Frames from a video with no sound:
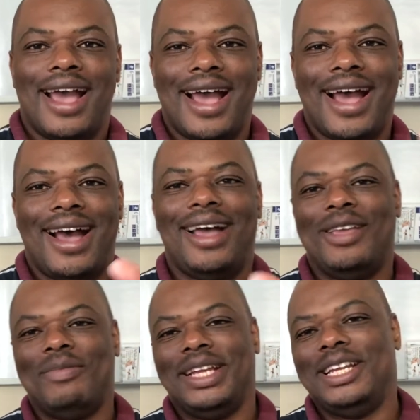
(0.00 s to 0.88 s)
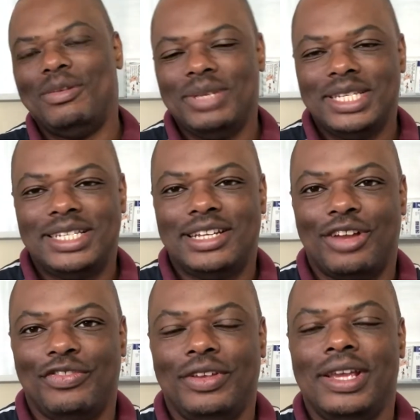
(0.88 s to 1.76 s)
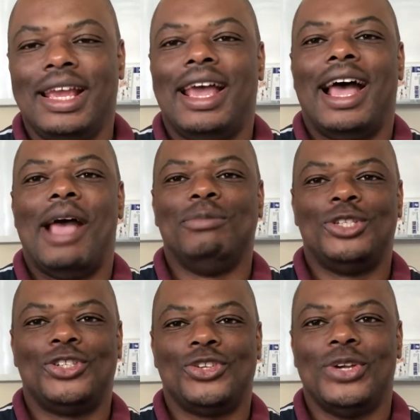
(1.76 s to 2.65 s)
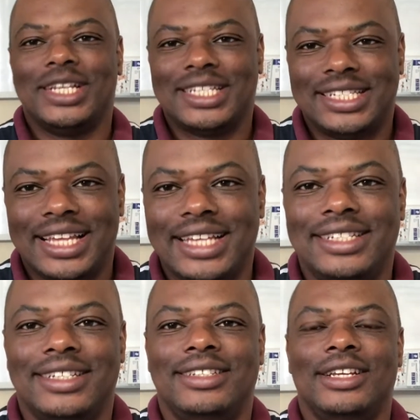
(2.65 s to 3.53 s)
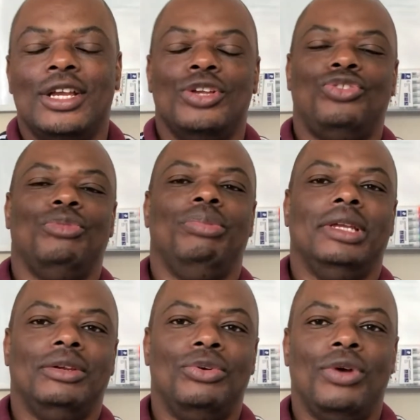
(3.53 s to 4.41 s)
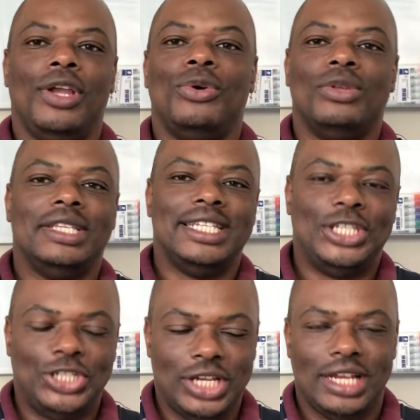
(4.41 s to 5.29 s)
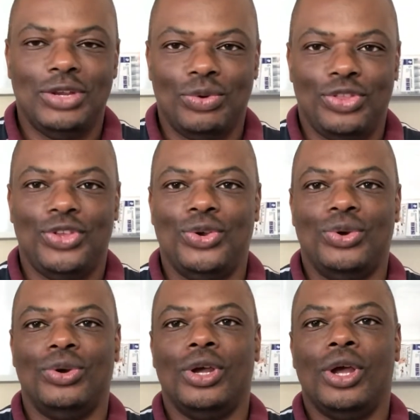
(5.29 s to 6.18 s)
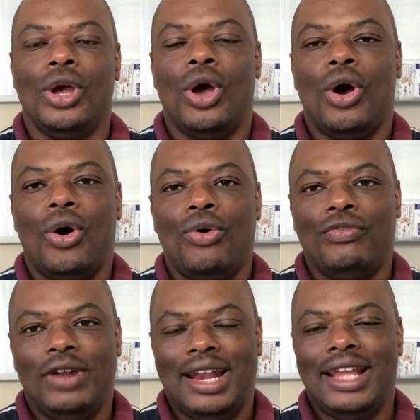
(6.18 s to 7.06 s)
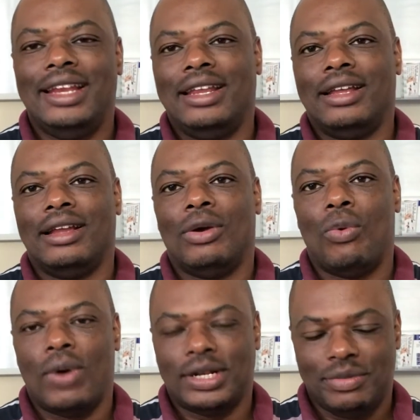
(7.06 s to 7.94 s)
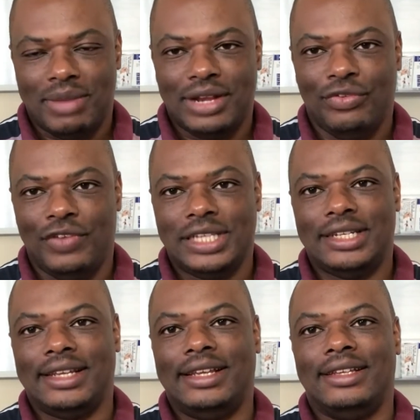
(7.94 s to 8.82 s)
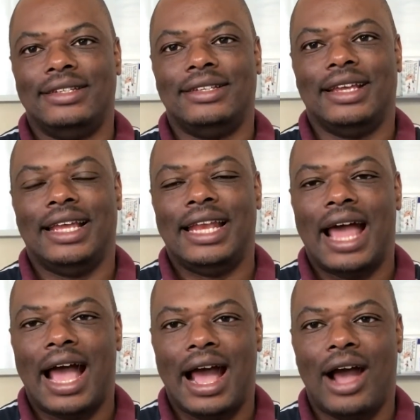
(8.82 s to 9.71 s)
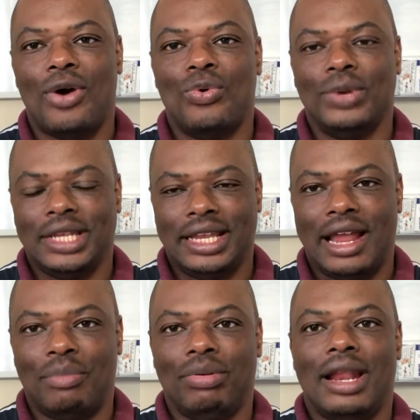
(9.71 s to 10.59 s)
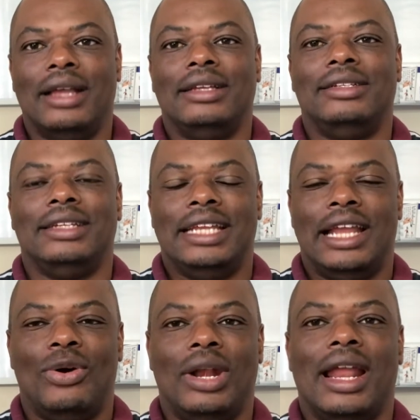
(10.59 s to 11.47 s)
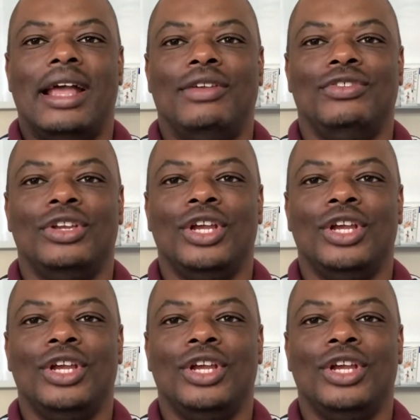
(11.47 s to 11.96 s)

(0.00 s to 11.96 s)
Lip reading: Hi, my name is Taffy. I'm so excited to be going on this journey with you of learning what manifesting is and how we can apply it in our lives